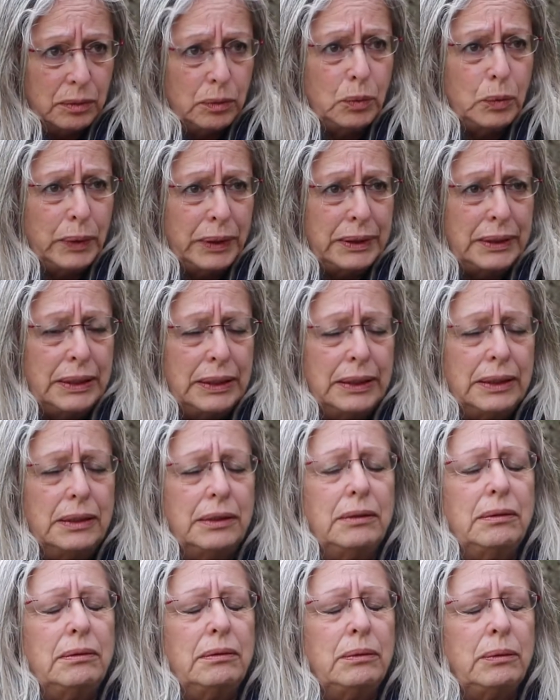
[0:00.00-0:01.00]
with,
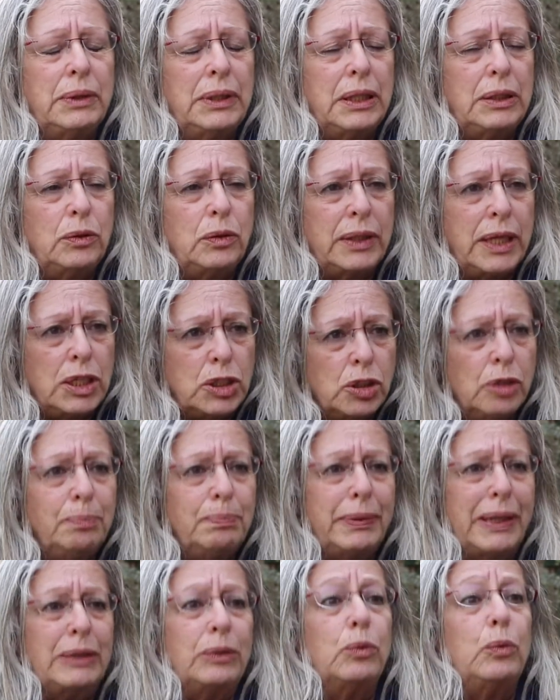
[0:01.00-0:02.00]
uh, with education
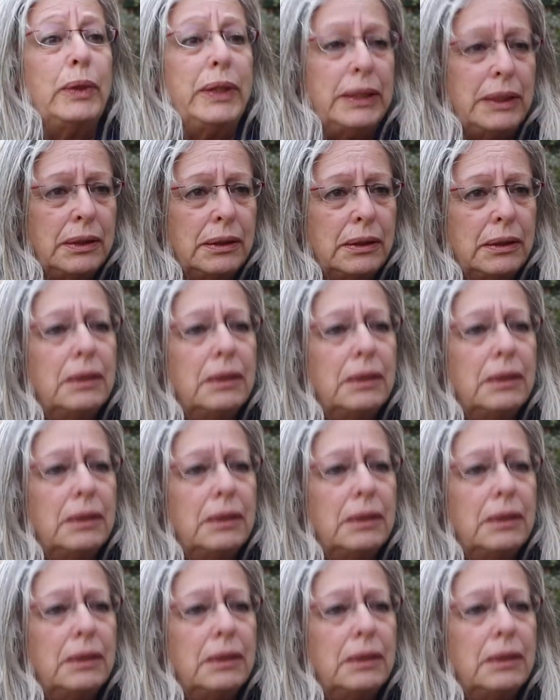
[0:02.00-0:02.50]
but with